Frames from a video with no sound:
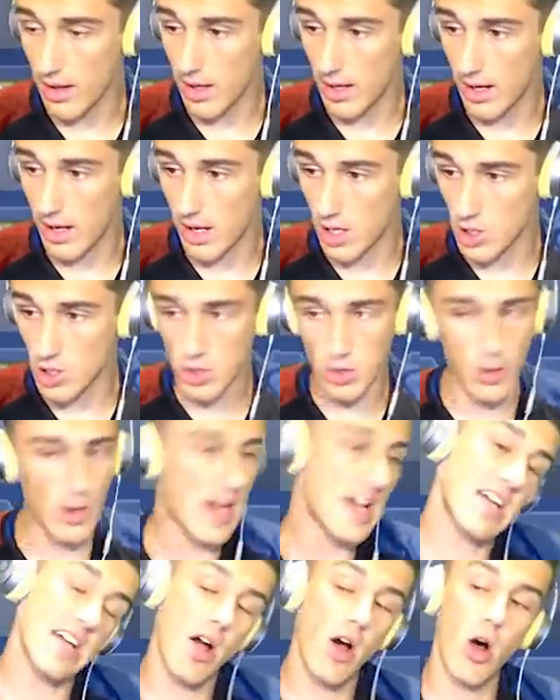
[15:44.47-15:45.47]
an issue
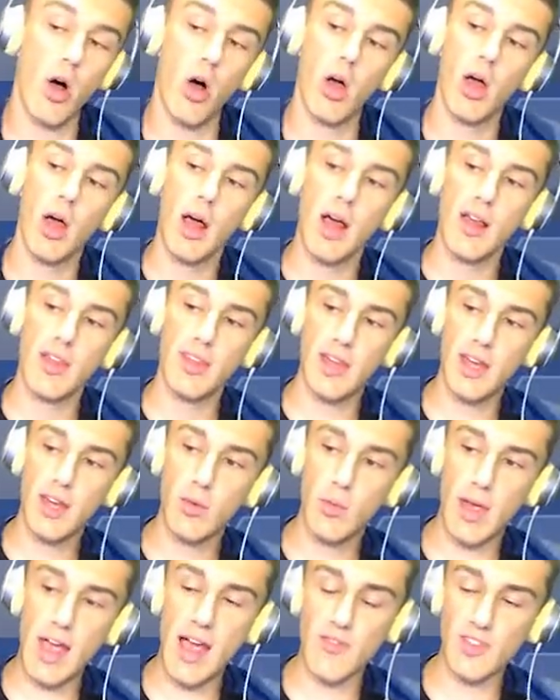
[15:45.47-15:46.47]
at all.
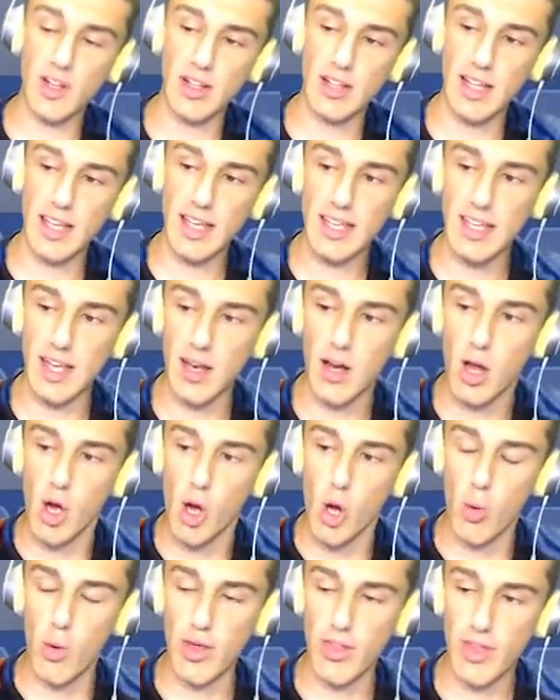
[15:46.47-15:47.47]
Then we have to link it
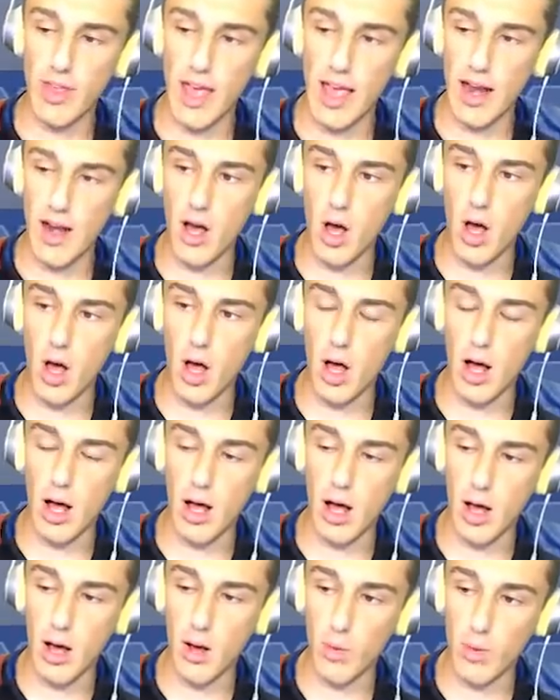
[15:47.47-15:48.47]
with an
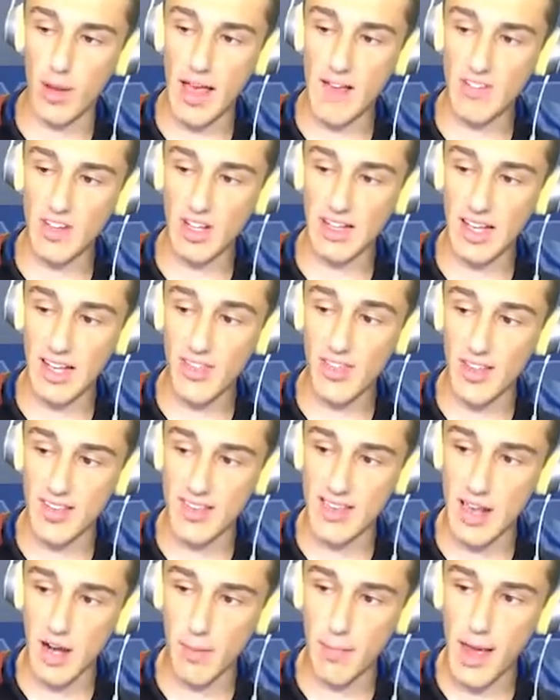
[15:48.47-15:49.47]
uh, we have to link the
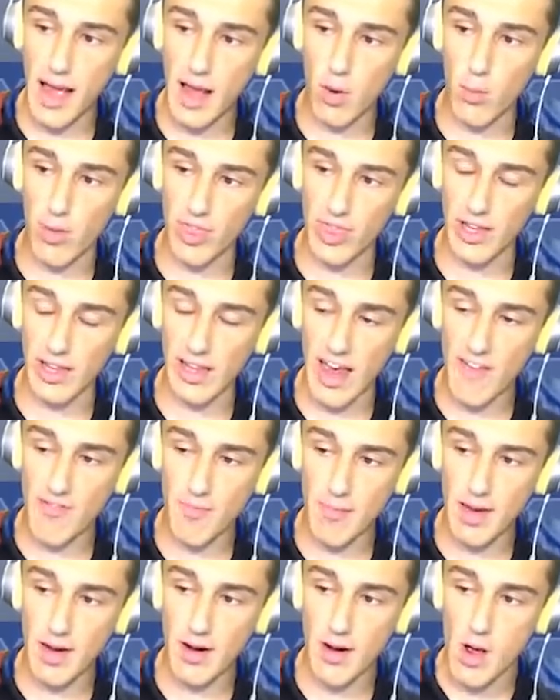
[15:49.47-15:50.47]
center back with the left
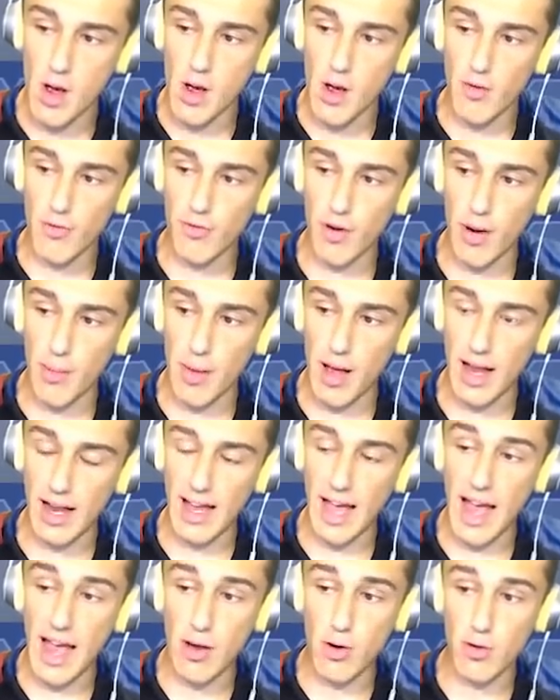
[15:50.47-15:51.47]
mid from a
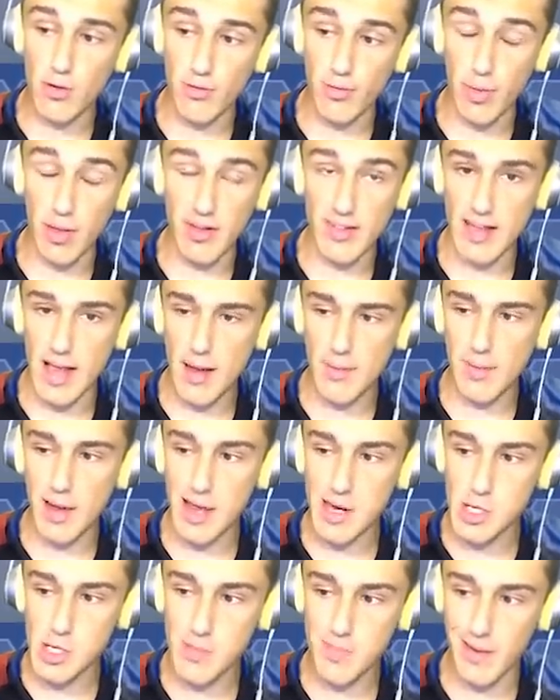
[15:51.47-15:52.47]
guy who's from the same
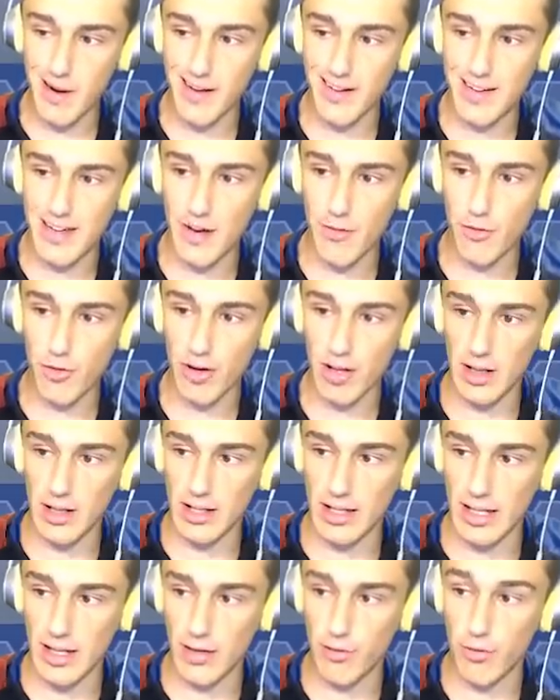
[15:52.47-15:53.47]
nation but a different
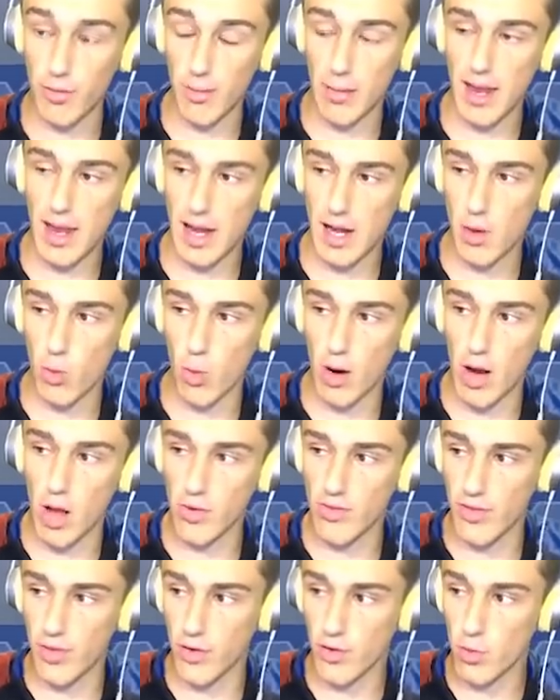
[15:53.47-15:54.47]
league from anywhere
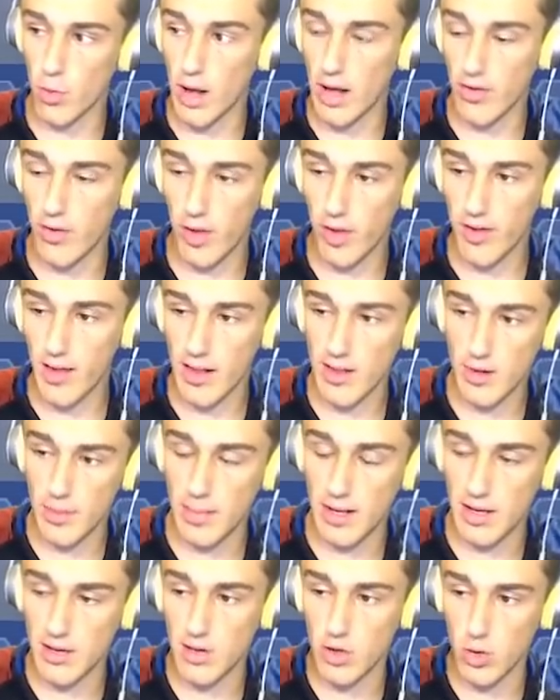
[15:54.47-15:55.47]
else in the squad. So this has to
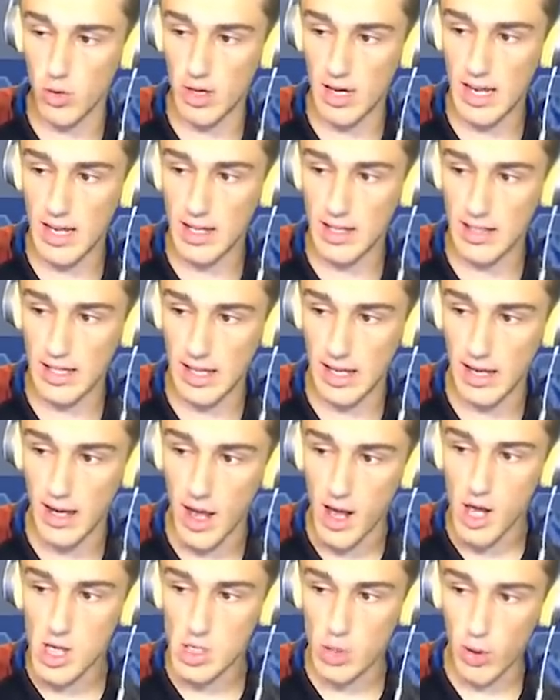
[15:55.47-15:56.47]
be its unique league.
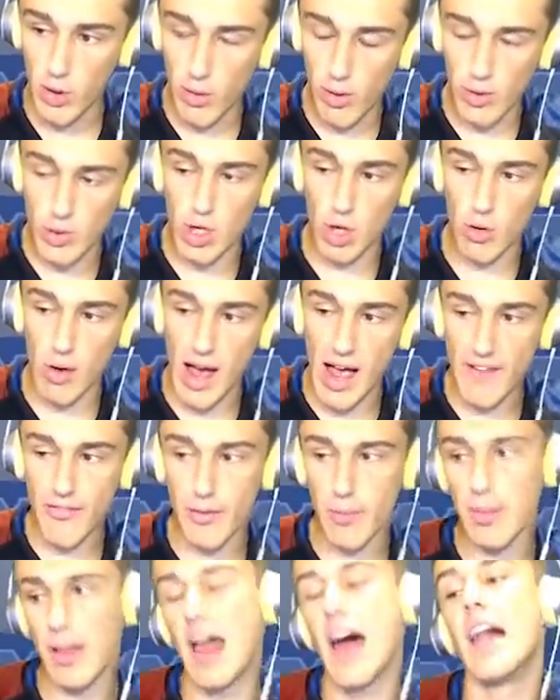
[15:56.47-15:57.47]
So we went with Garay
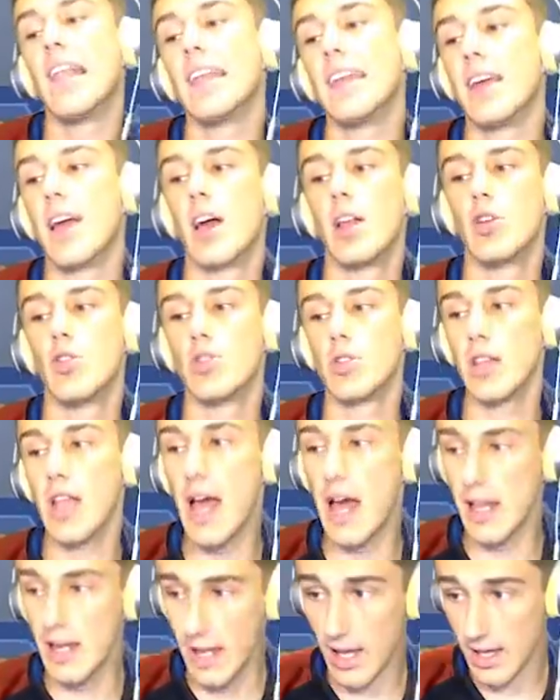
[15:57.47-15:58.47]
from La Liga and used
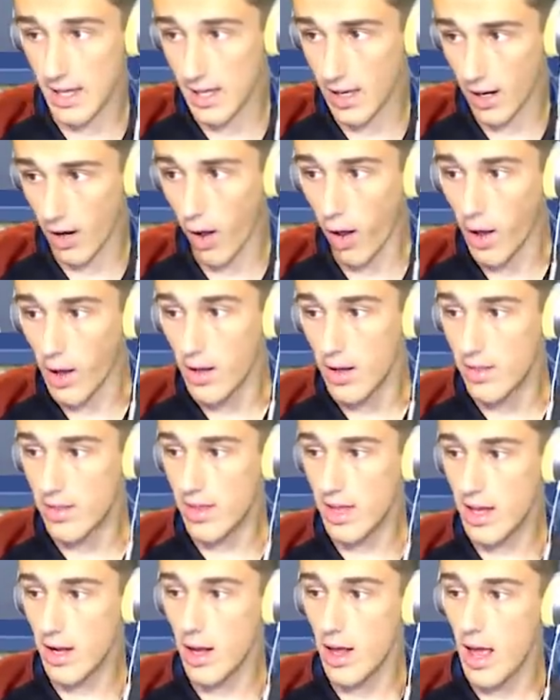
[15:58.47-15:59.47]
La Liga here.
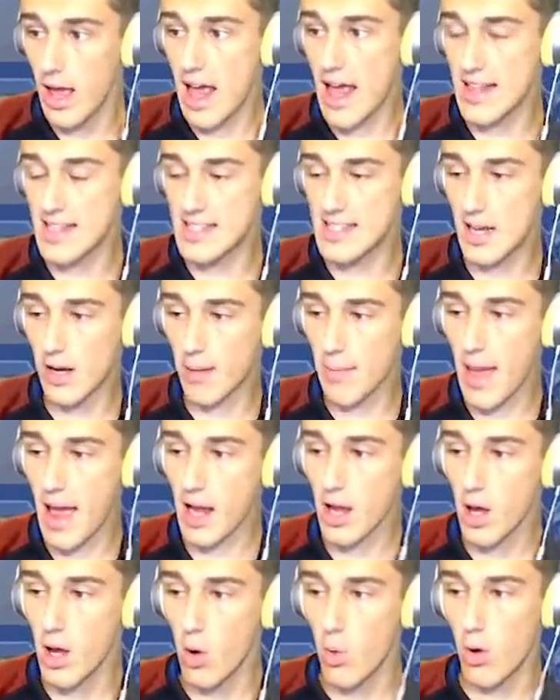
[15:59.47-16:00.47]
Then at center
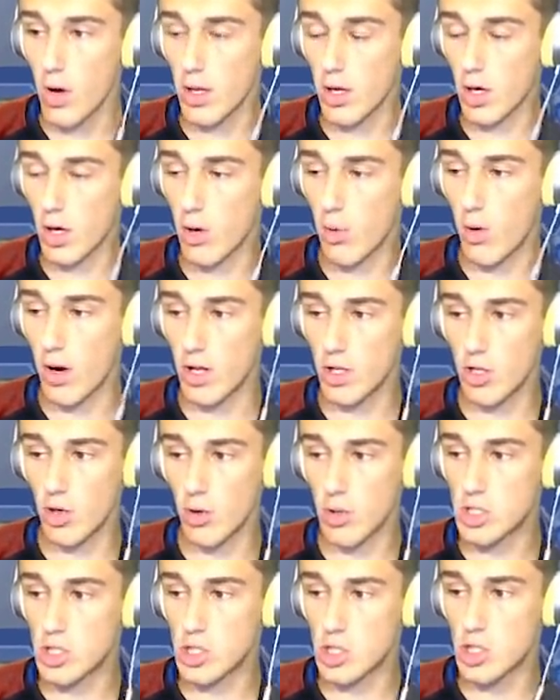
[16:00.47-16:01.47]
back, what you're going to want to do
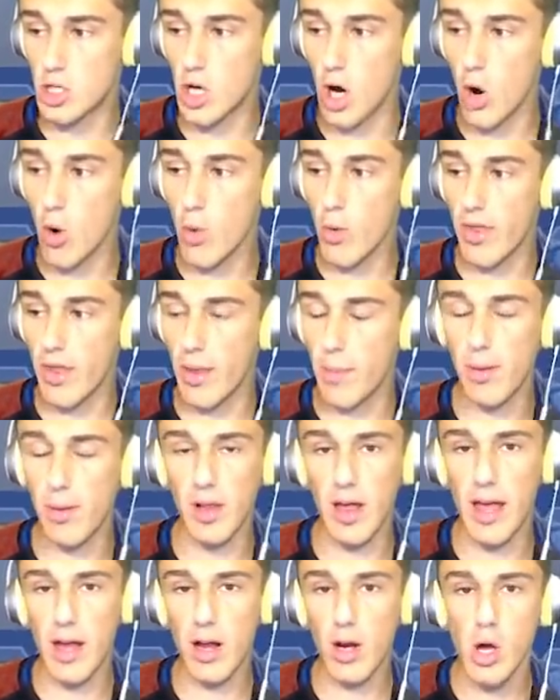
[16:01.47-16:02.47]
is just go with a
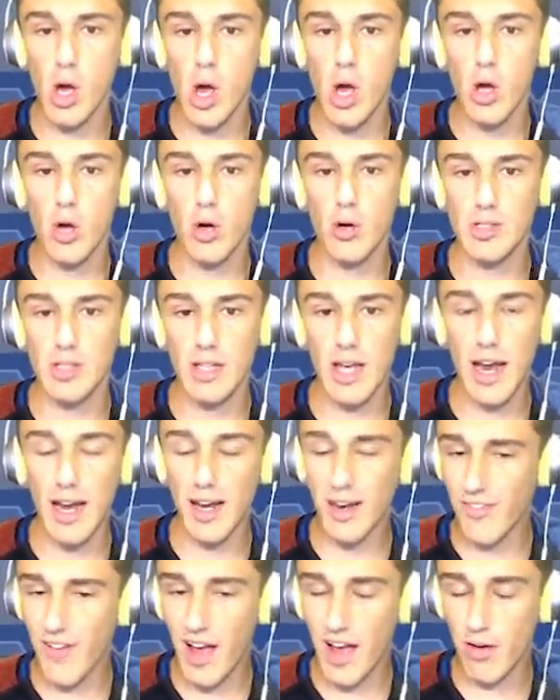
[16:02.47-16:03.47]
player who's kind of high